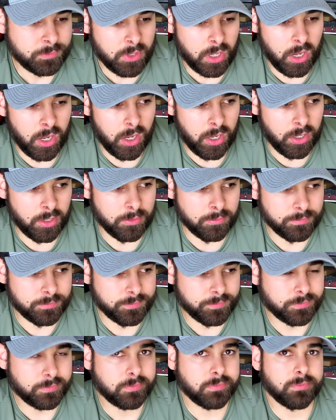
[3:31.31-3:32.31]

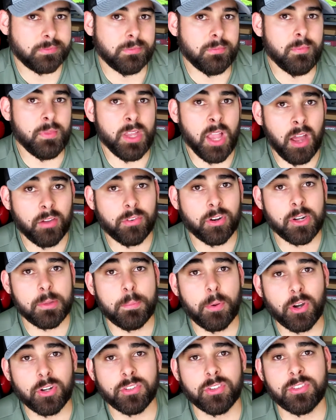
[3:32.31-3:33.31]
I've already
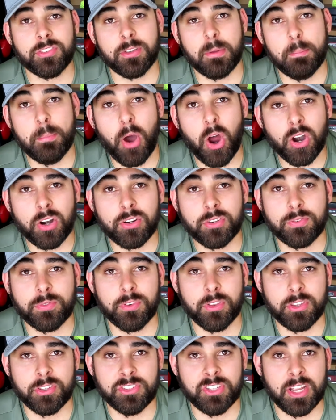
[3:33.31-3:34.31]
purchased some parts
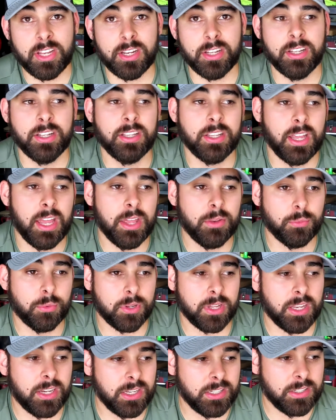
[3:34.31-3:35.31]
for the Jetta, and
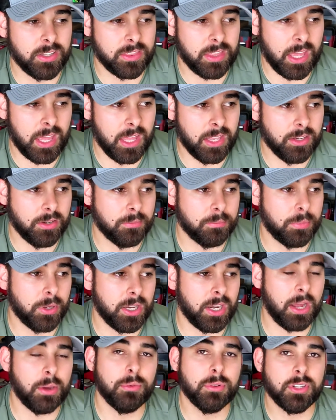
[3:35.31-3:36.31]
we'll get into that.
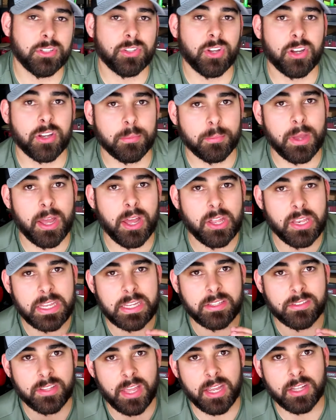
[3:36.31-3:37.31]
But I want to talk about
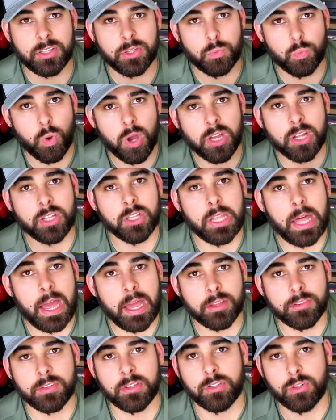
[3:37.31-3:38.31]
exactly what
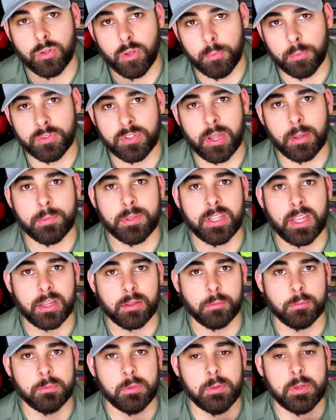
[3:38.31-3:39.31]
class in Global Time Attack
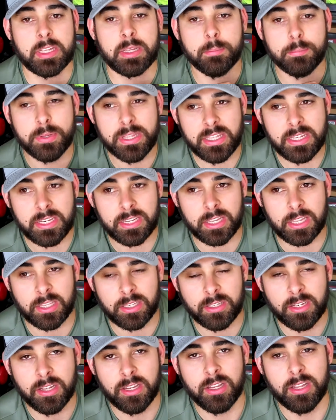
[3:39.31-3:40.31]
I'm going to be competing
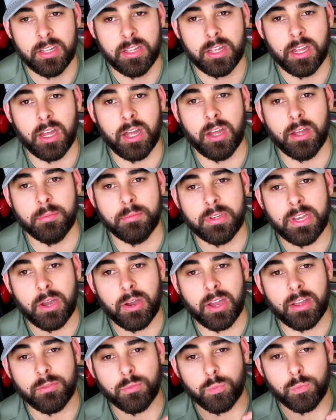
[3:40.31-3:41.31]
in. Now,
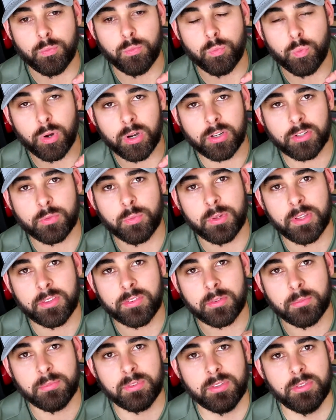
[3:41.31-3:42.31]
I've worked with
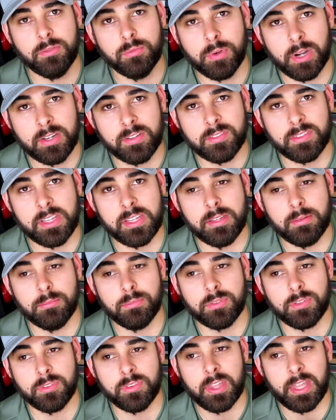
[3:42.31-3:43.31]
some race
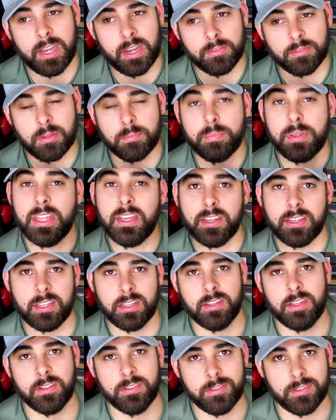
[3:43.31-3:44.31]
teams that have competed
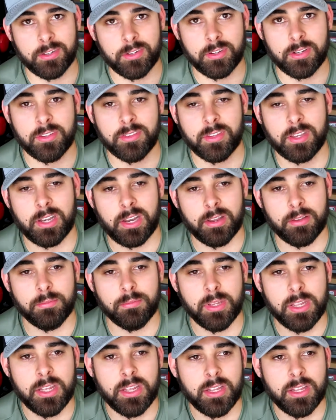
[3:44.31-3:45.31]
in this series, and
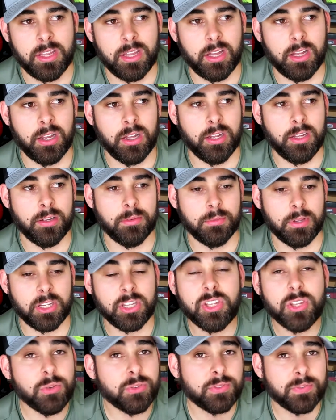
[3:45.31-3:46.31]
I'm a
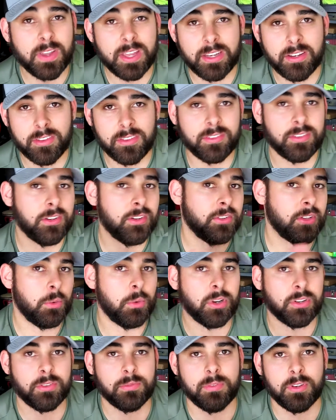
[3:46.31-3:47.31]
huge fan of the series. I
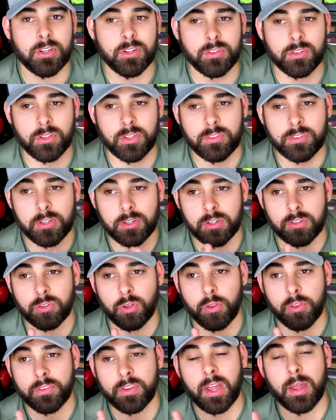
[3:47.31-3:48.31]
watch the series
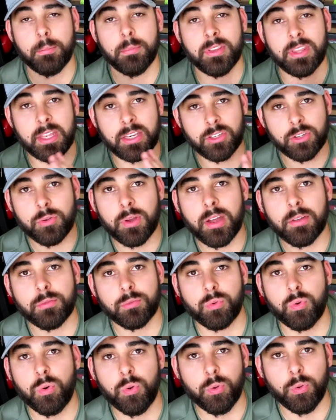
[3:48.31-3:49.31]
all the time, but they do have
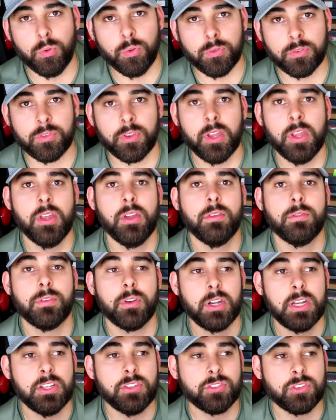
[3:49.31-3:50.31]
rules
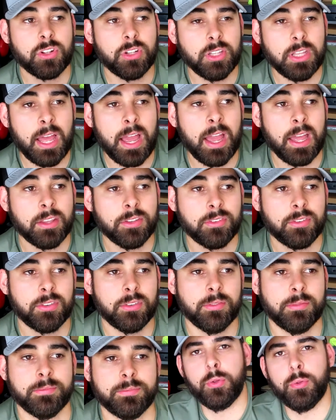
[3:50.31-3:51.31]
for each class.
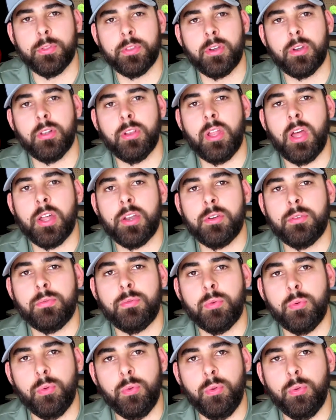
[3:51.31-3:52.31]
So there are a lot
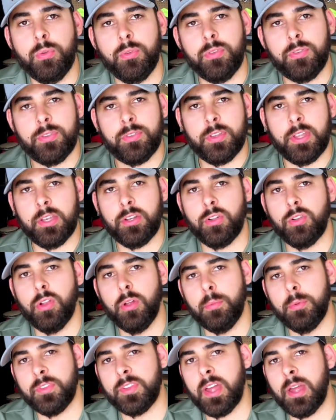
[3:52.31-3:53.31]
of rules in
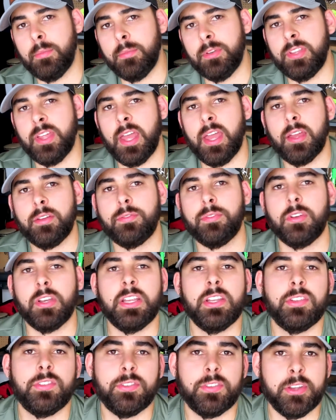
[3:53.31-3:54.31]
Global Time Attack for
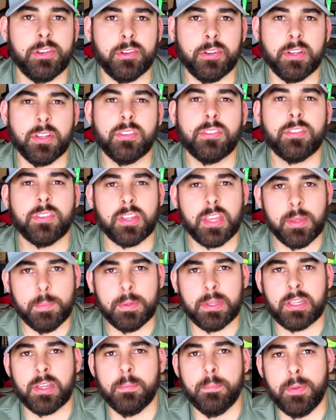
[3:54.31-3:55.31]
each series to keep
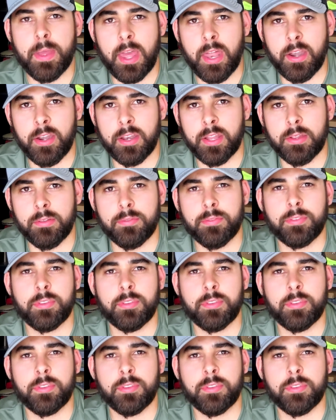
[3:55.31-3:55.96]
it competitive.